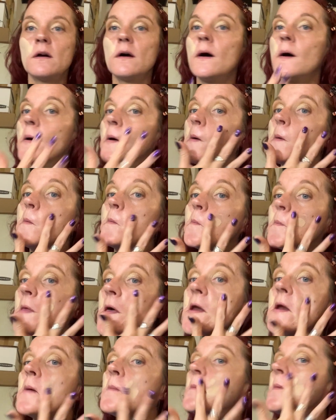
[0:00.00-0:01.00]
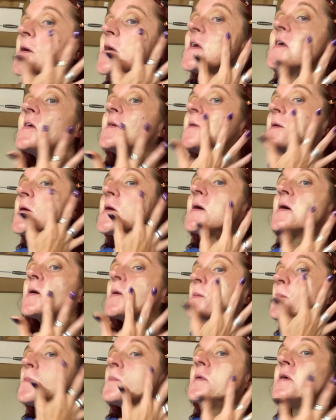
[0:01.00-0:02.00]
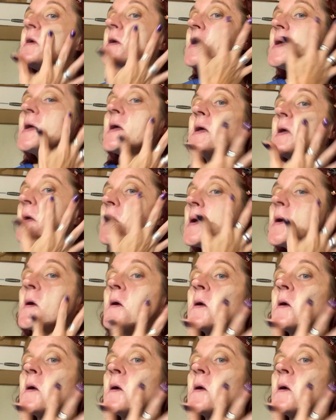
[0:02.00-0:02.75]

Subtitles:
that it may not be